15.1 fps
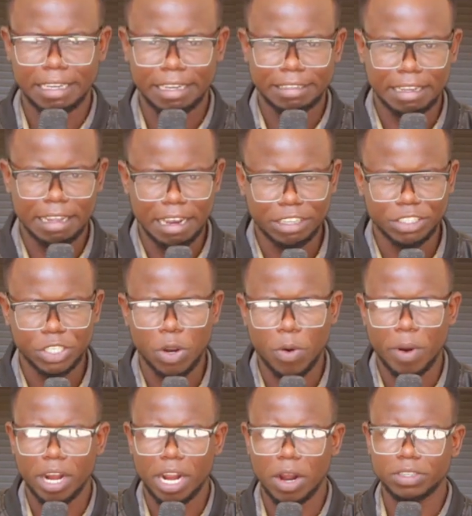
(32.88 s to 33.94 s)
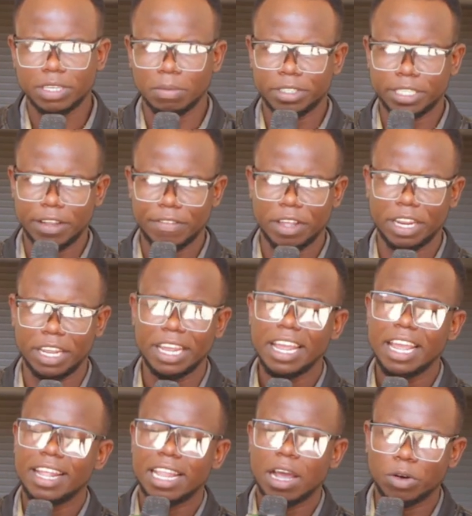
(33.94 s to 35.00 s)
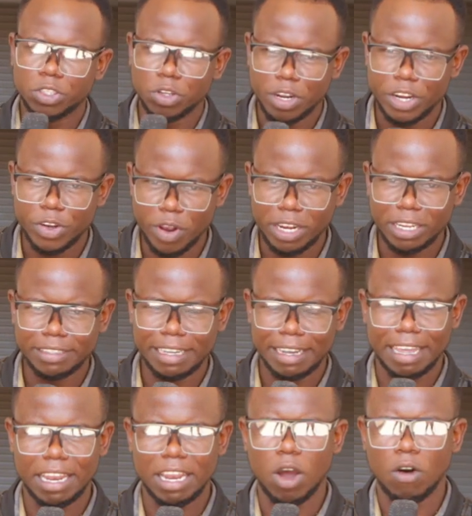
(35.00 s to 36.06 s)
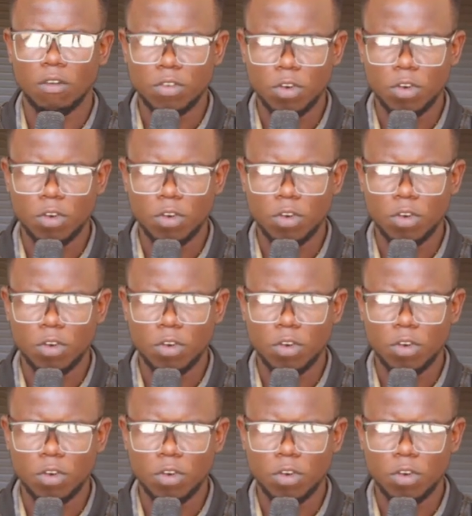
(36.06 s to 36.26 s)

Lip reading: Excellency Yoweri Kaguta Museveni. That was on the 22nd of